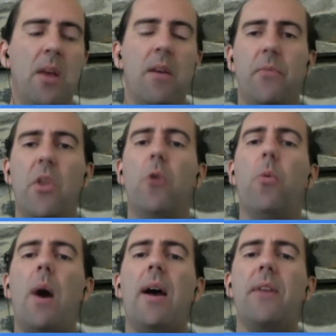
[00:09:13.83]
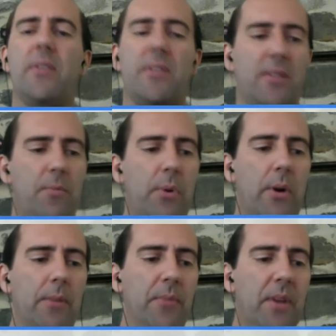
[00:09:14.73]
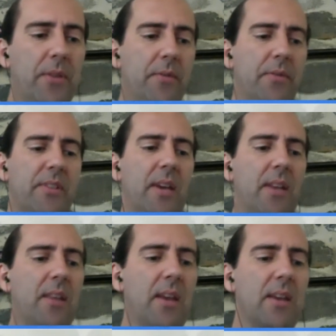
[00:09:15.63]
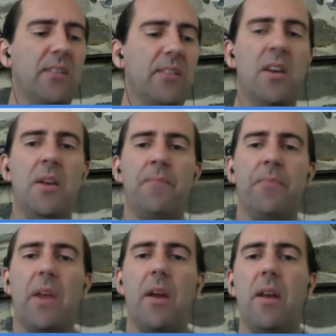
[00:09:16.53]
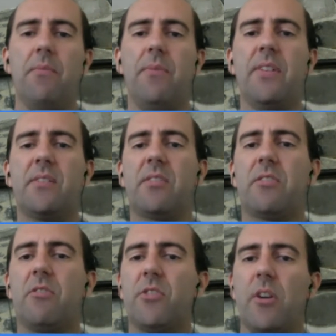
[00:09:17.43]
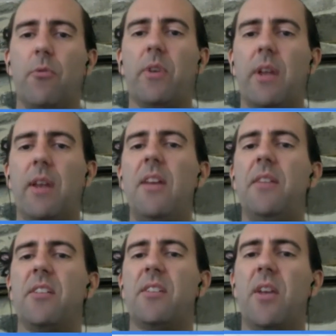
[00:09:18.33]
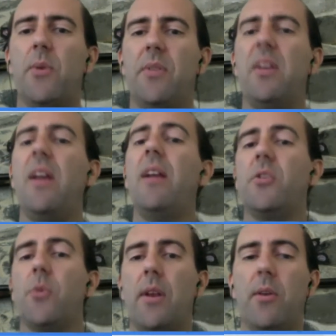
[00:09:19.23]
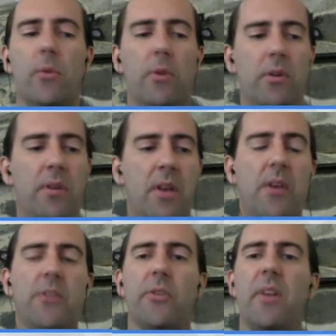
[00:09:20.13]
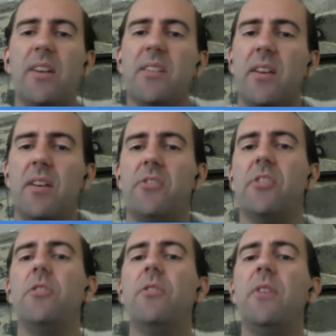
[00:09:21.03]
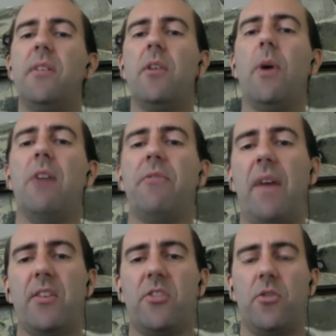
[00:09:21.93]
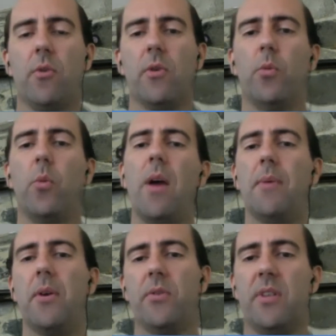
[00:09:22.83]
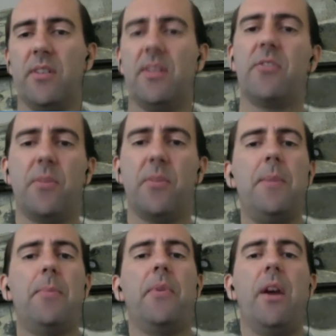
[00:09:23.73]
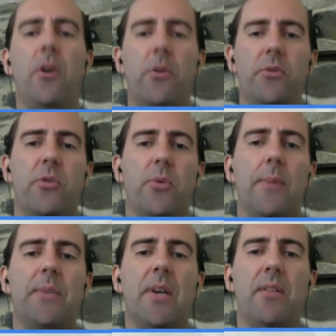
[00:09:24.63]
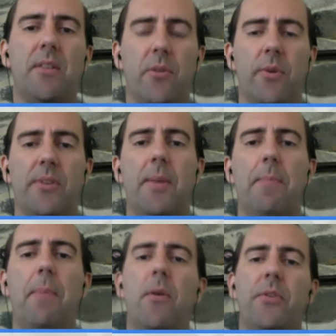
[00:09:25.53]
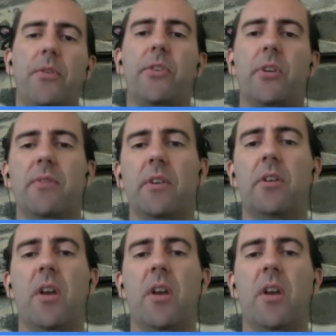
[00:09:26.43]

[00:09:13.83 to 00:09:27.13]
know why this is important. And then the second thing is, and we're going to hit these kind of with the 80-20 rule. So the next thing is you need to know how fast your web host is. These are the people that host your website. They're the ones that power the server,